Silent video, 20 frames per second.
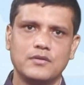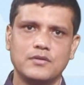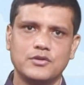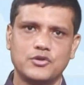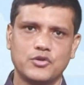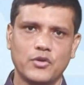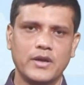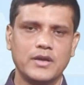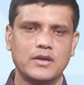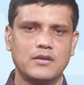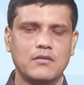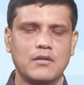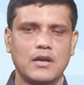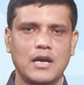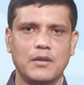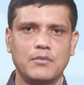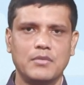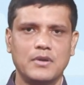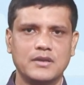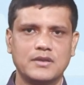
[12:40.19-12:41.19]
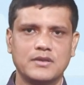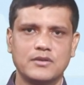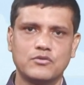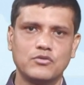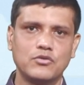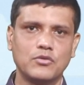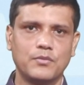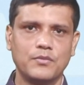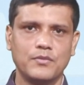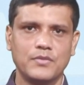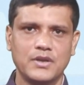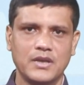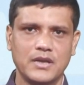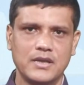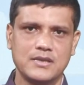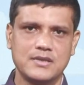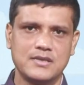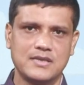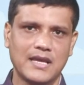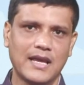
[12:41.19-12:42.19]
joint liability group, that
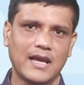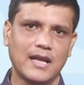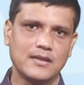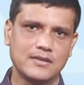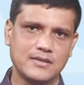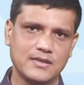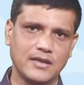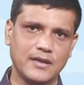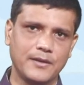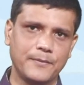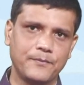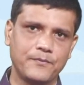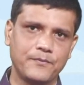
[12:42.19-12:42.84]
is JLG,